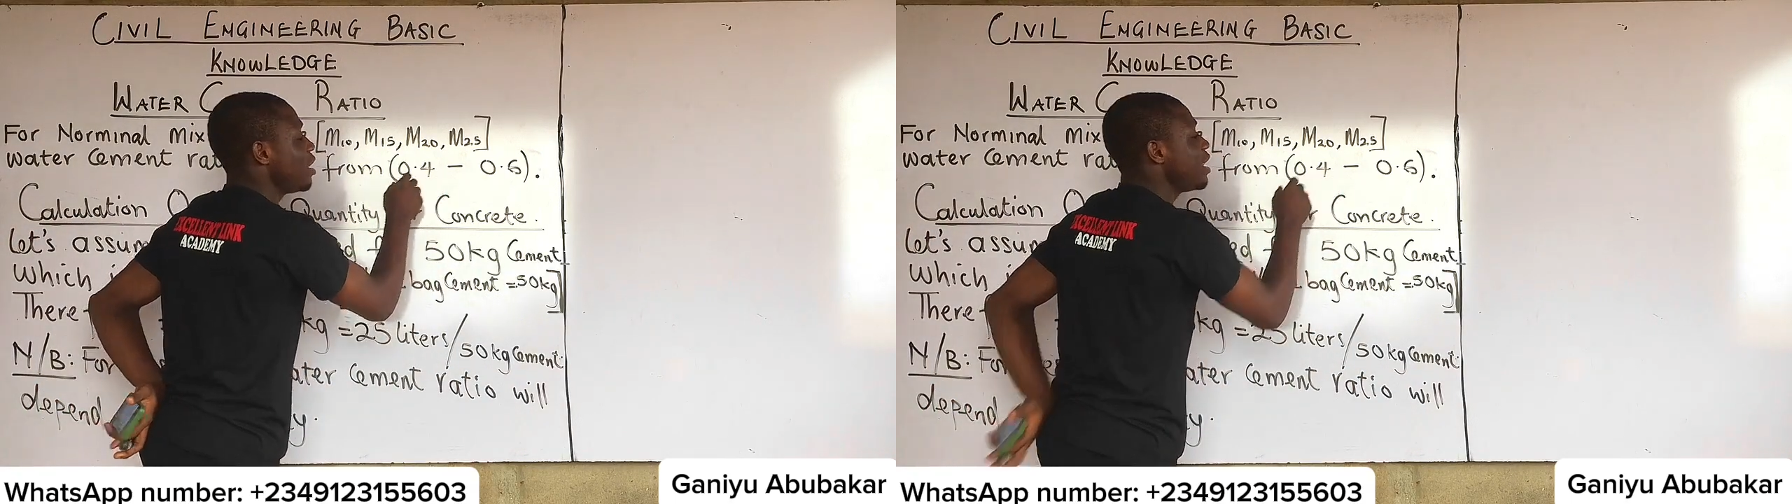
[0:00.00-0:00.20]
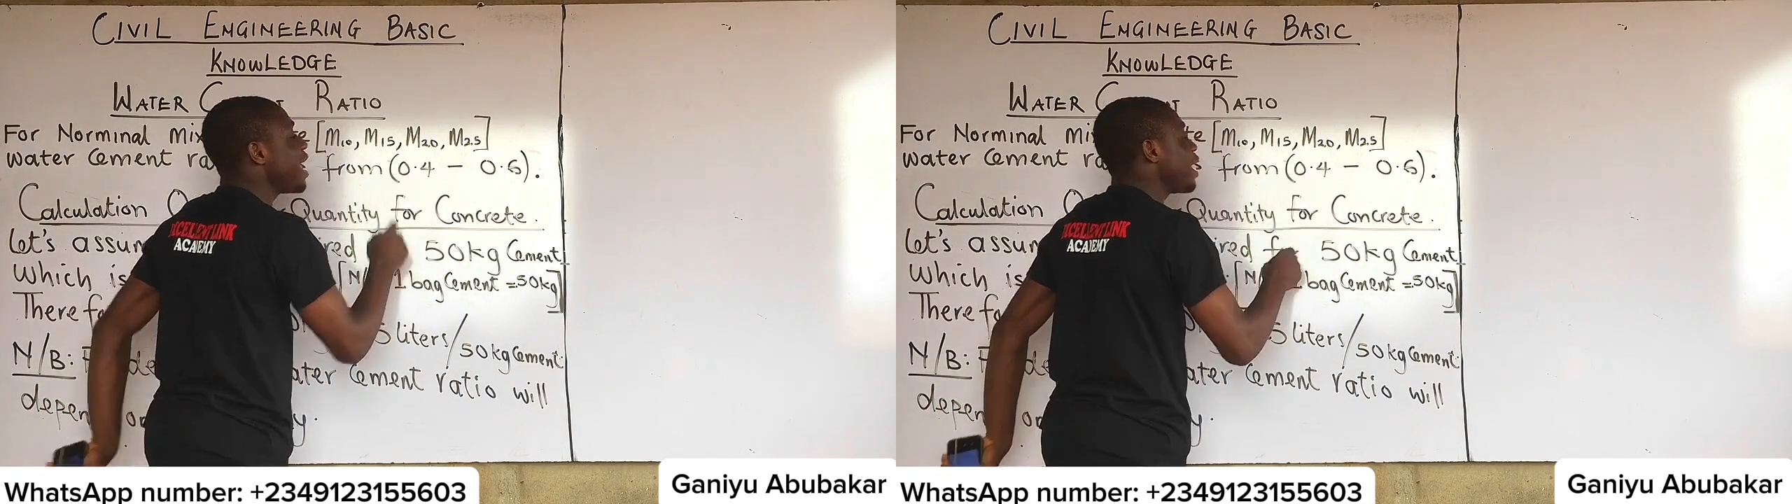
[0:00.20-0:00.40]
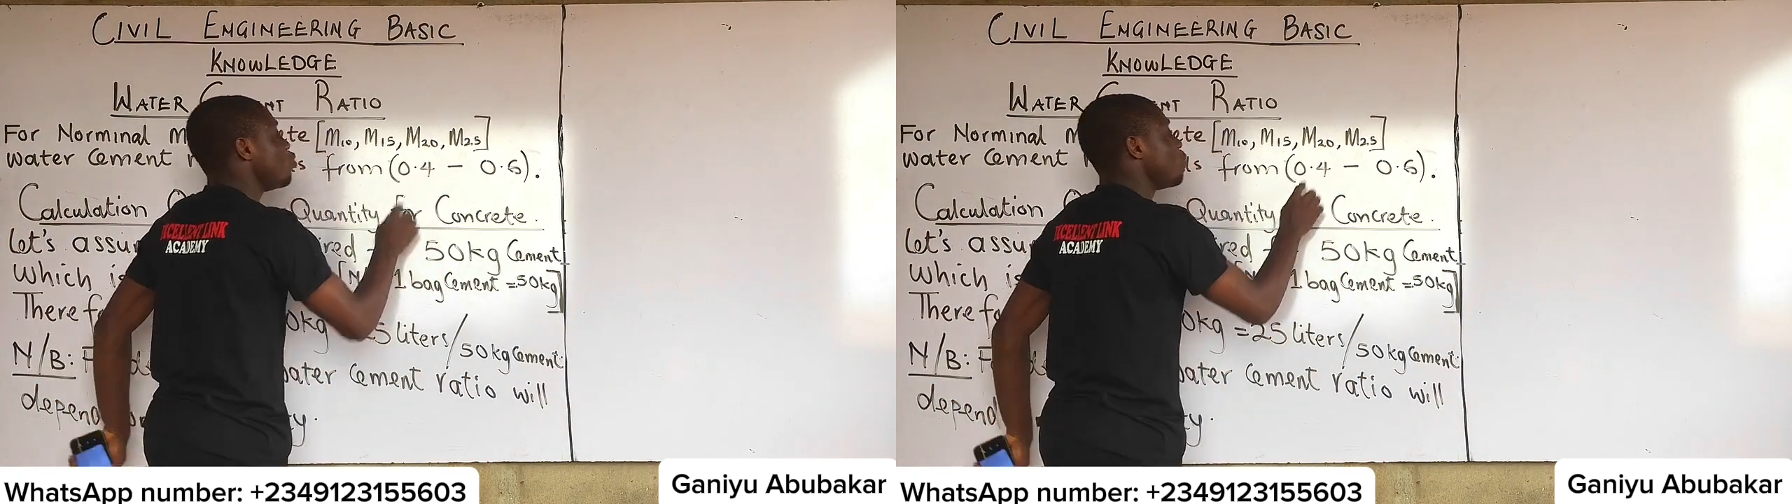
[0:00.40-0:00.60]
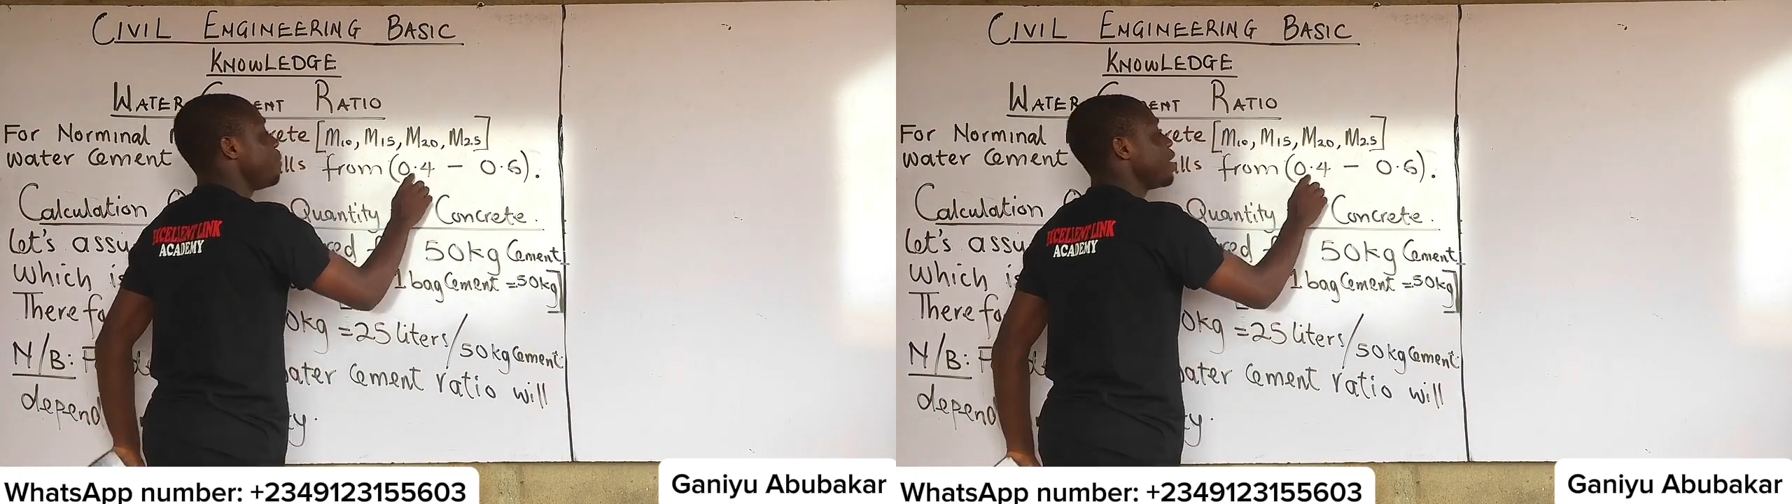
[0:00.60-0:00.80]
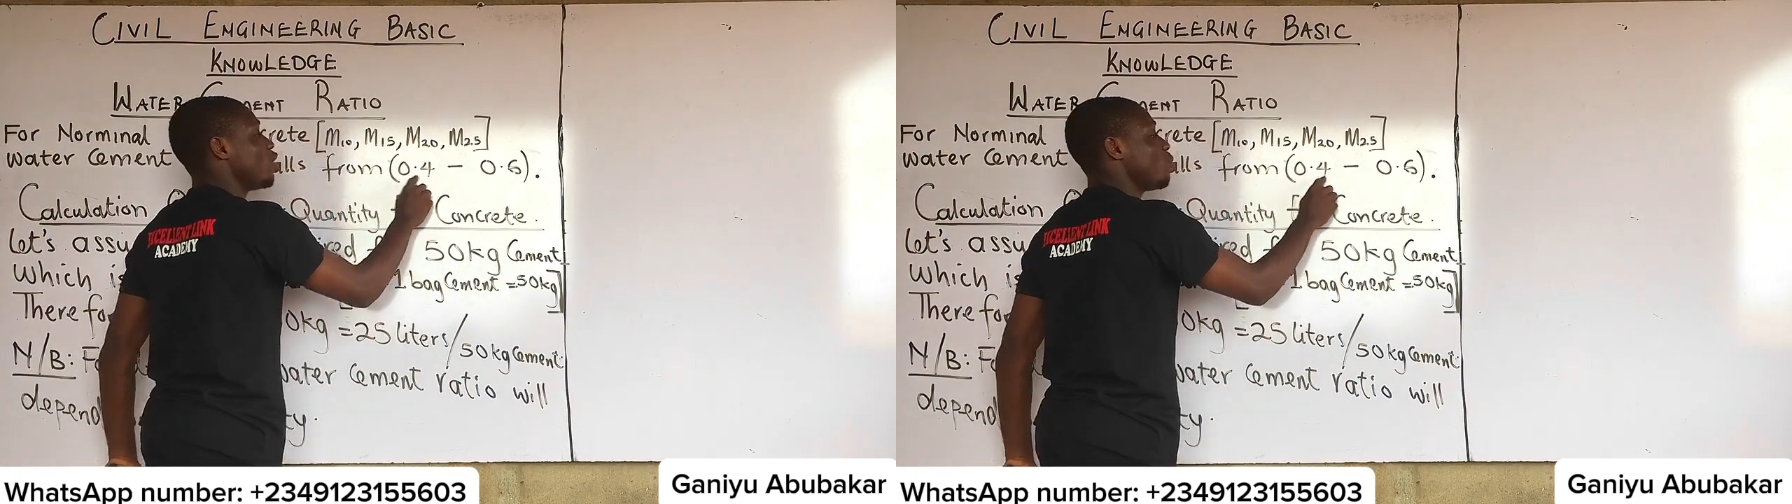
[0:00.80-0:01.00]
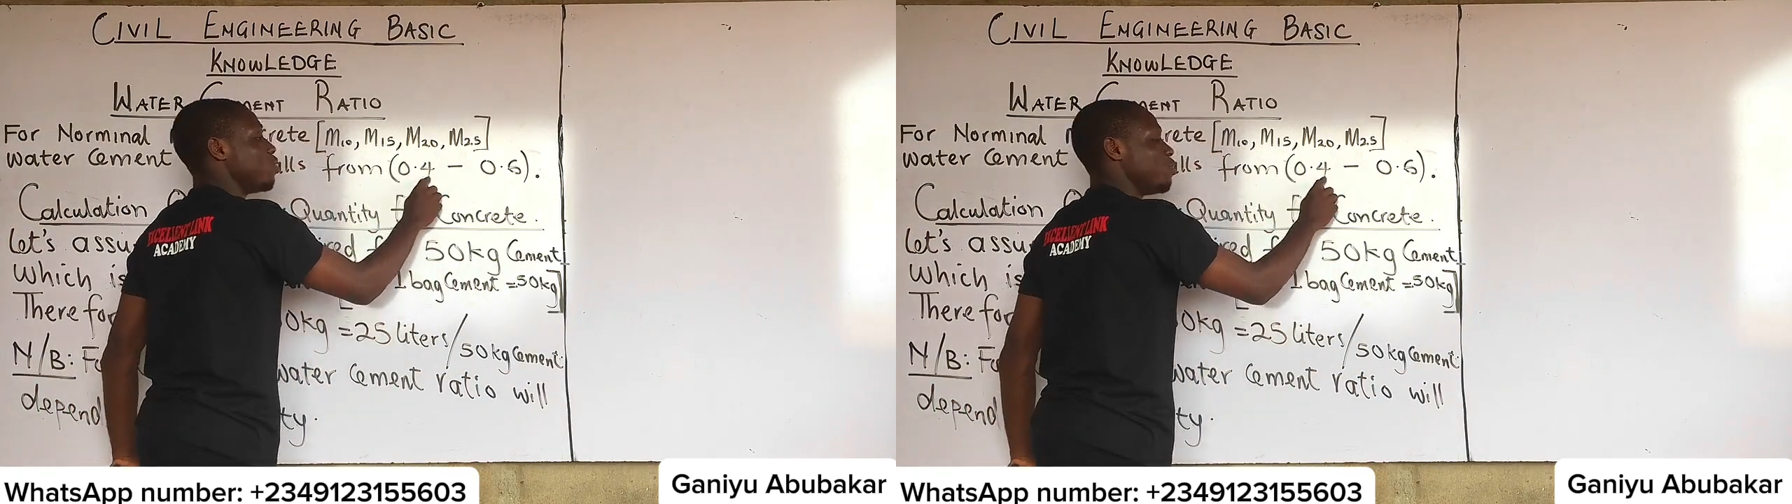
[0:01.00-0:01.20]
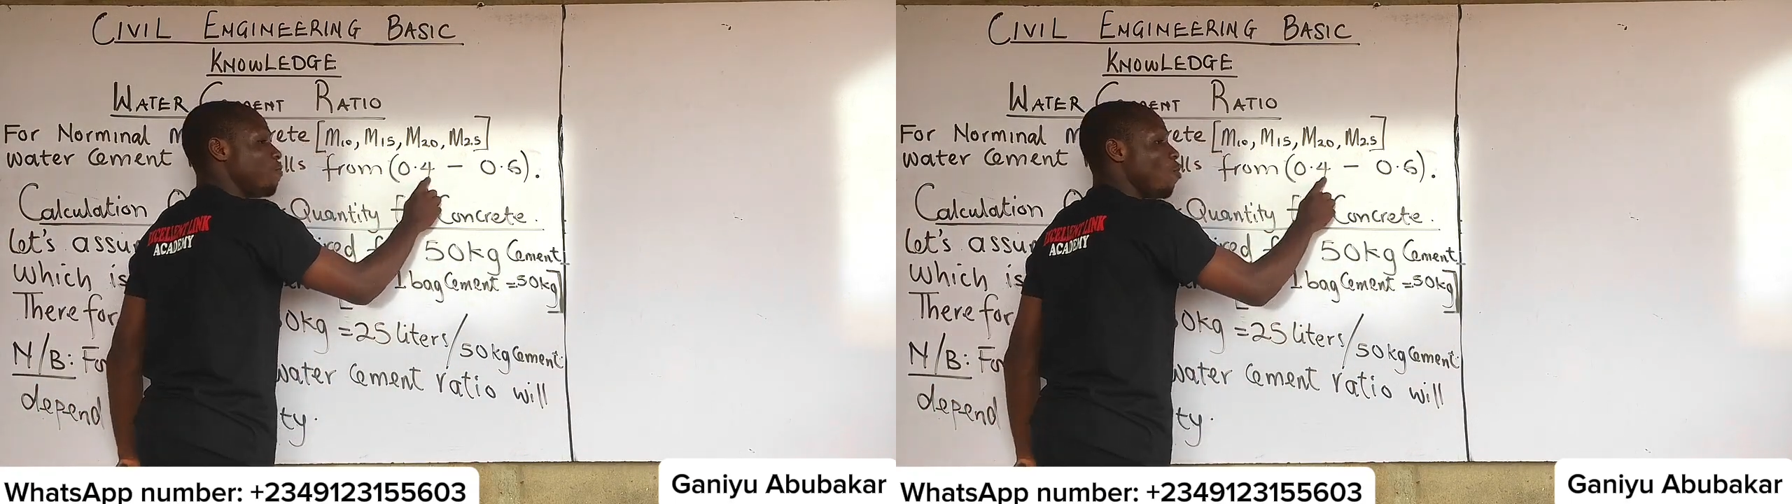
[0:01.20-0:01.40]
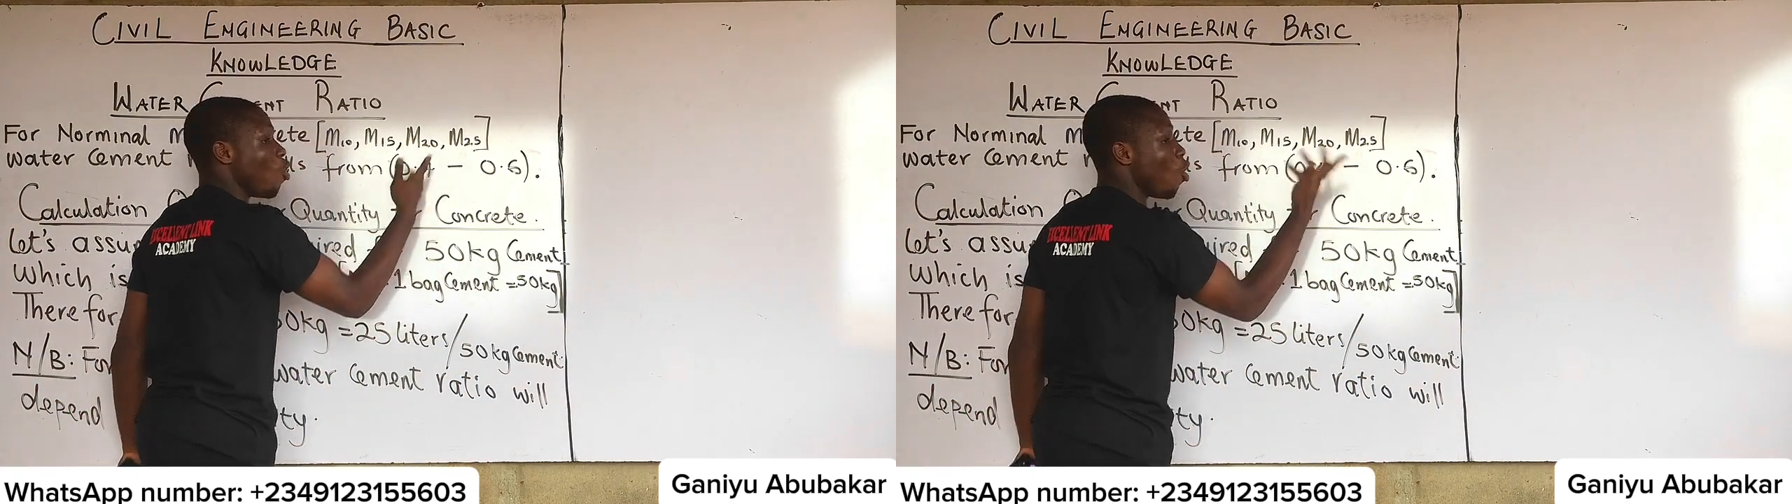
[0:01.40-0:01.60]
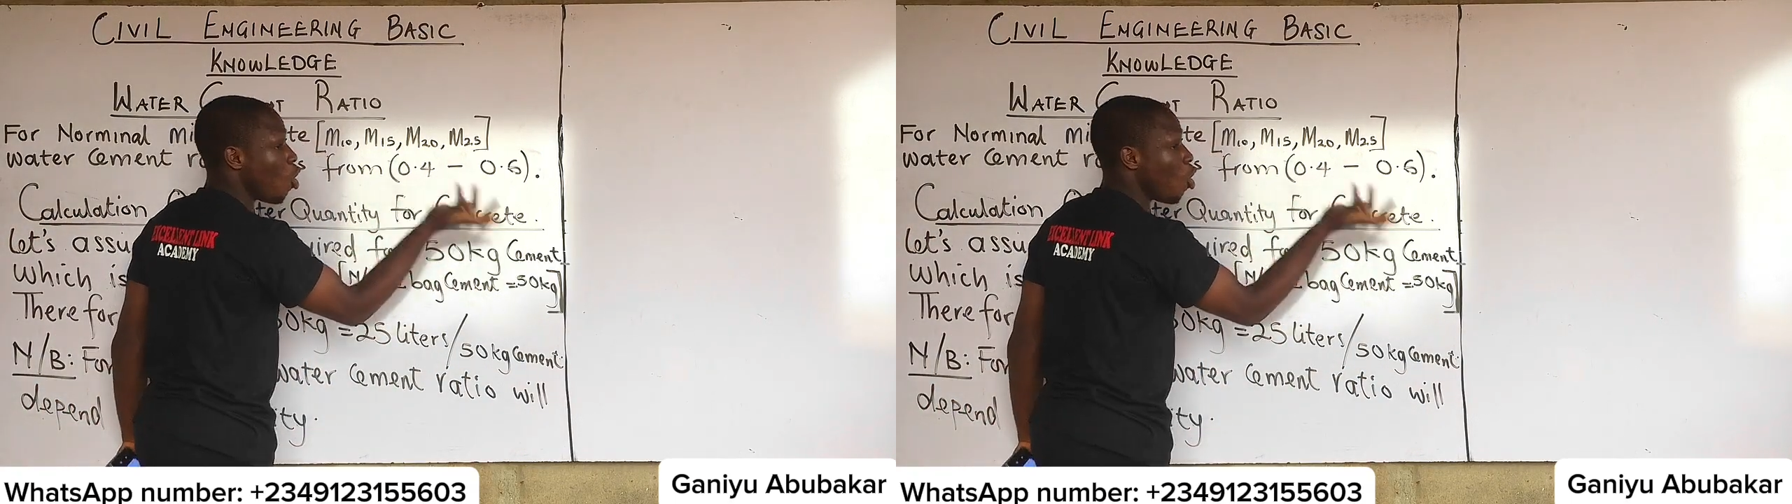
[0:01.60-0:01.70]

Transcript: Either you pick 0.4